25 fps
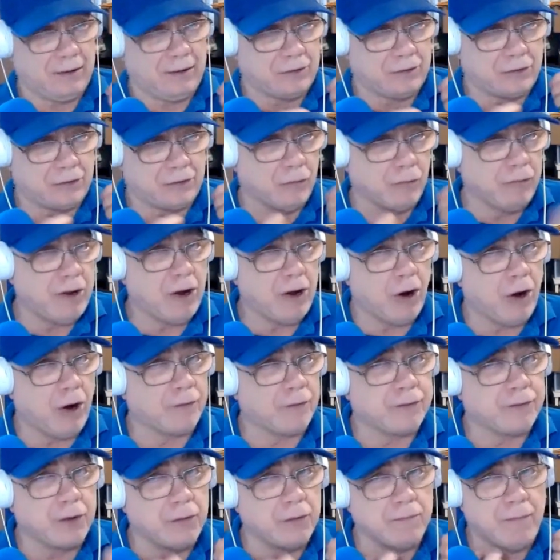So we
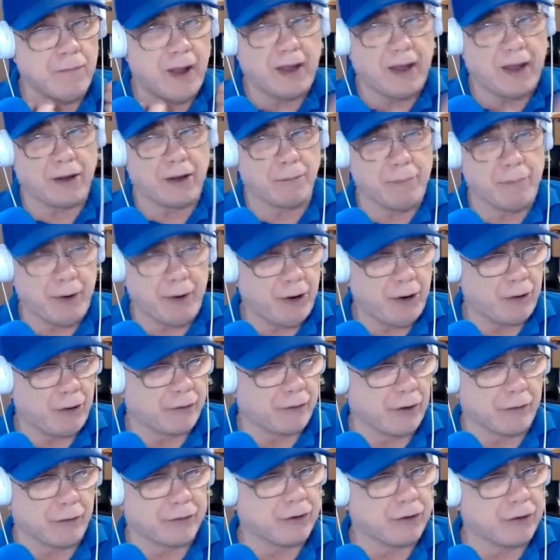often may compare
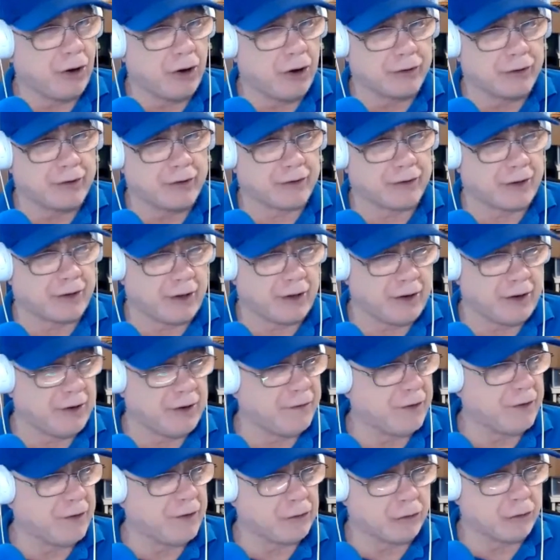ourselves to autistic
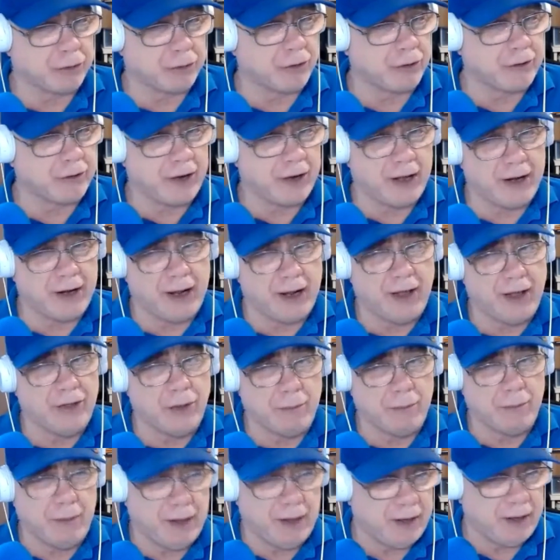individuals portrayed in
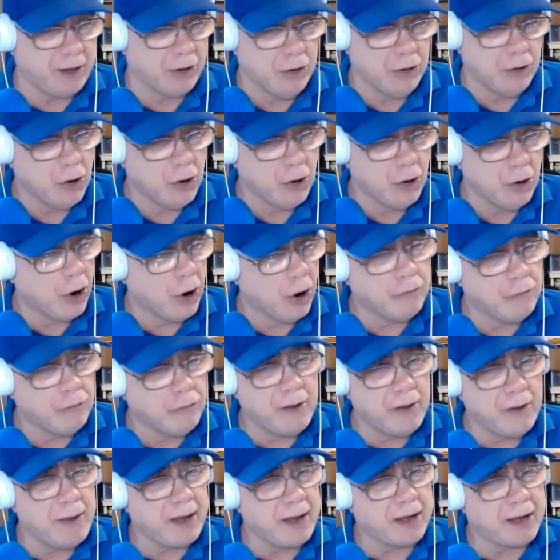the media, or
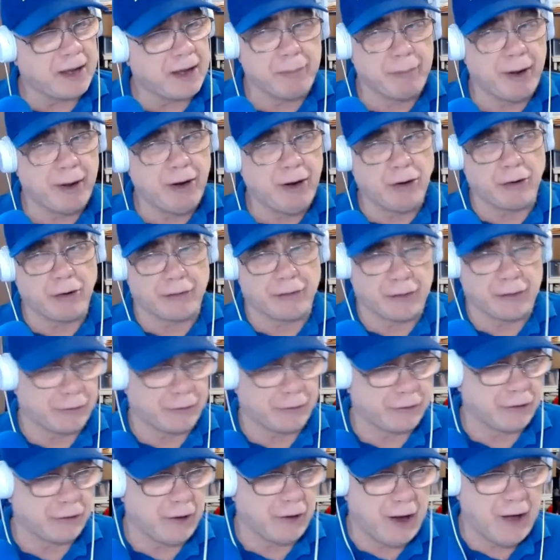we may compare
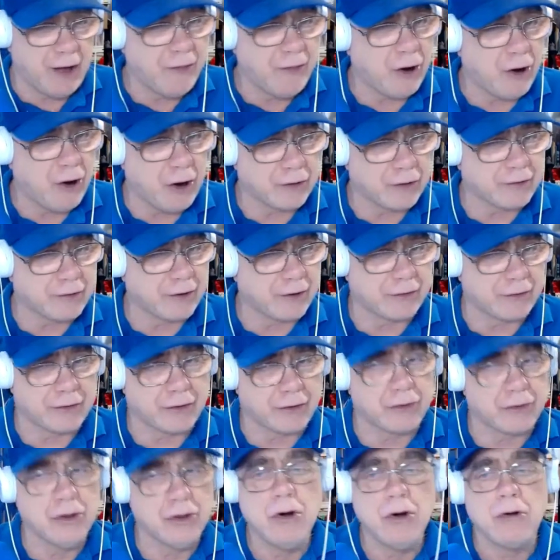ourselves to other
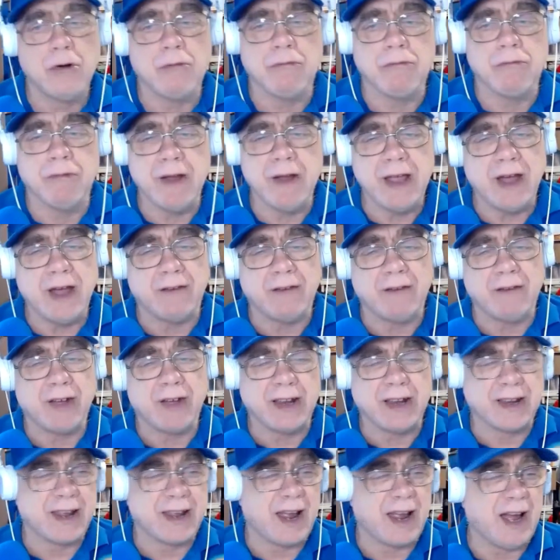autistics we have
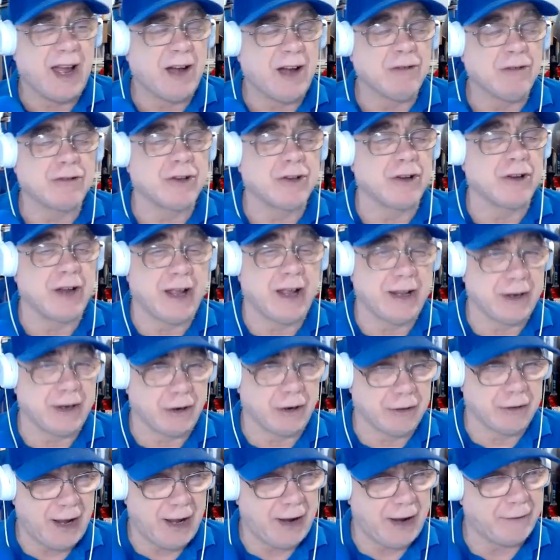encountered in
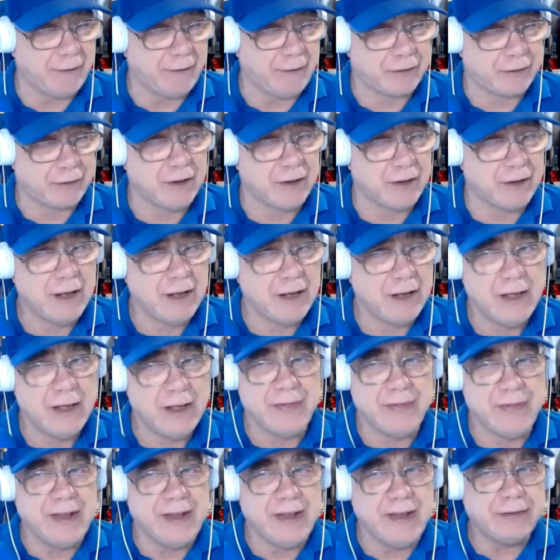our lives.
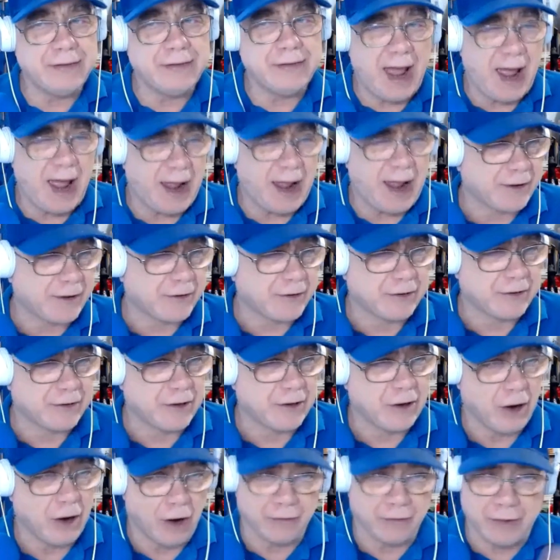These acts
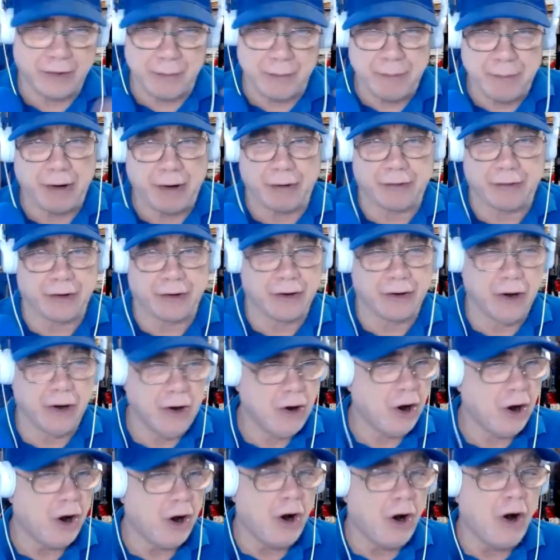of comparison
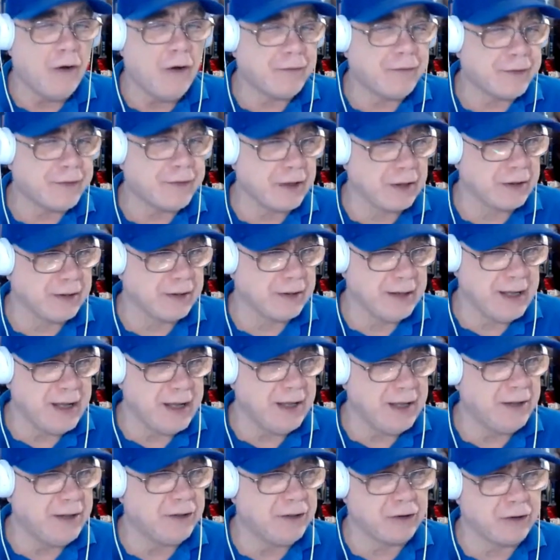often
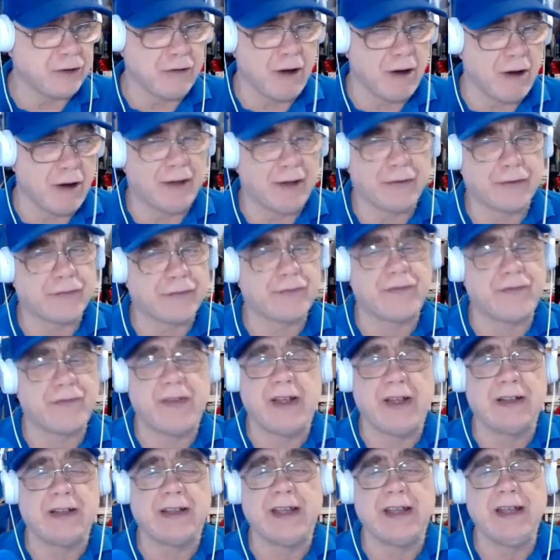lead to us
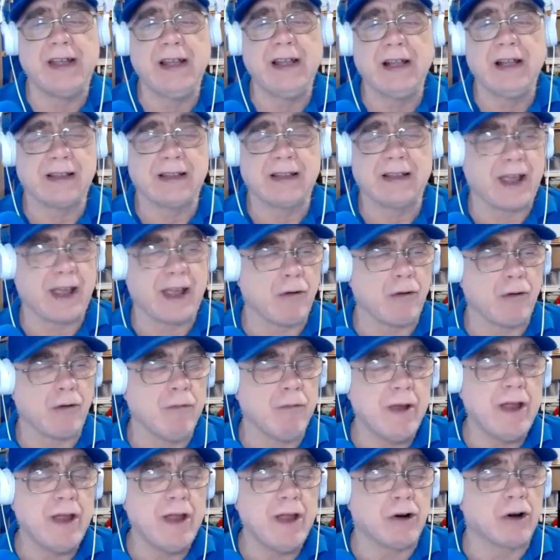feeling like
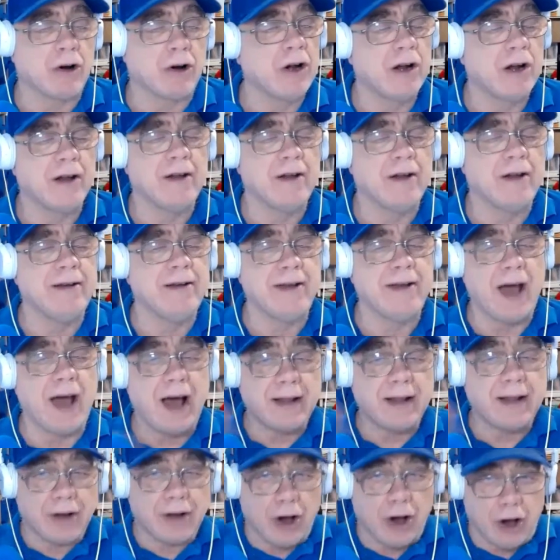we are
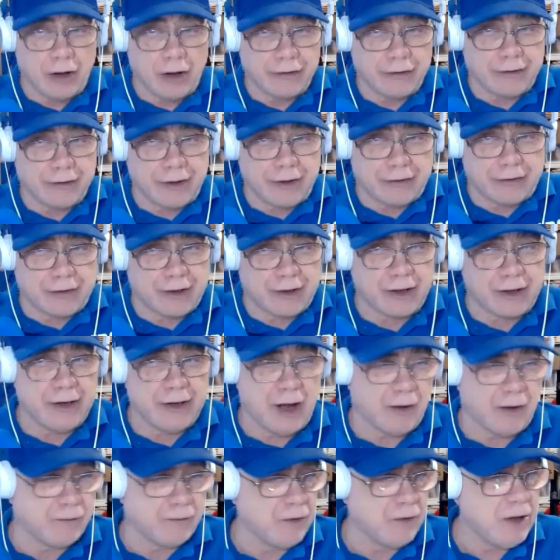not autistic
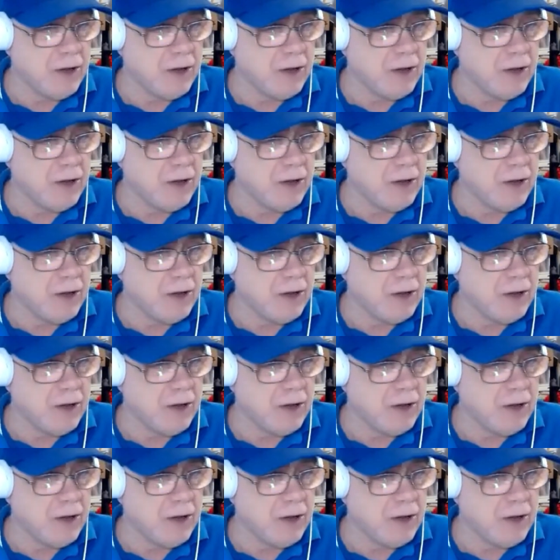enough